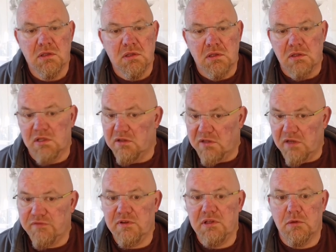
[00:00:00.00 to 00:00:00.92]
then
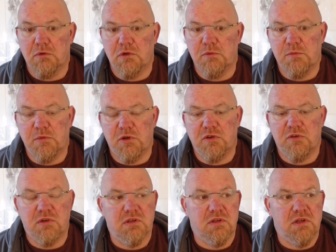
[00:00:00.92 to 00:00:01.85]
definitely you want to be monitoring
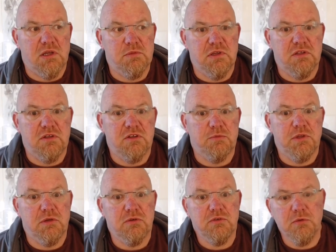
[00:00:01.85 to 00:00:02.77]
your diabetes, but
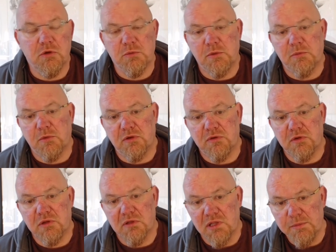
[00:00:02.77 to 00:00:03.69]
you also want to be monitoring
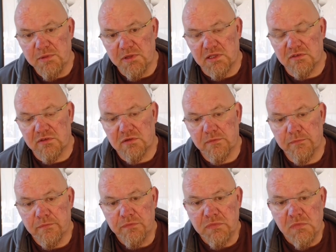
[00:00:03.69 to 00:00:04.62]
your lipids.
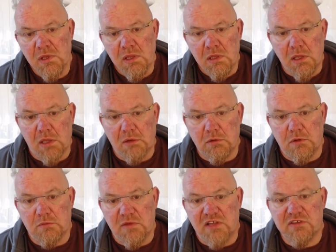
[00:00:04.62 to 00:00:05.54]
Alcohol
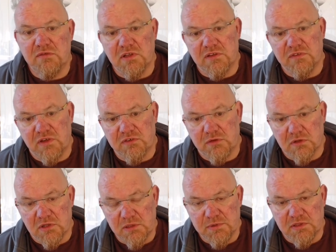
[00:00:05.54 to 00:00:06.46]
massively affects your
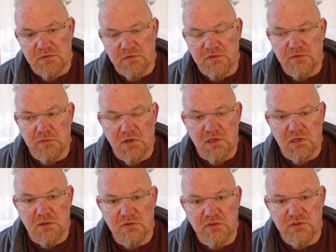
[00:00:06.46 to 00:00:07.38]
lipids, which is why it
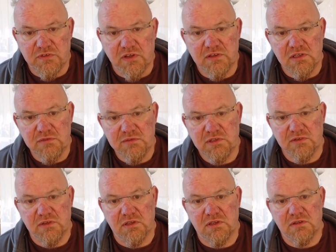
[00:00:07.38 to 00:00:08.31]
causes fatty liver
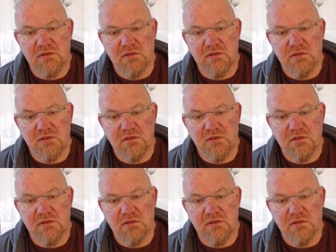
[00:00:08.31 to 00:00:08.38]
disease.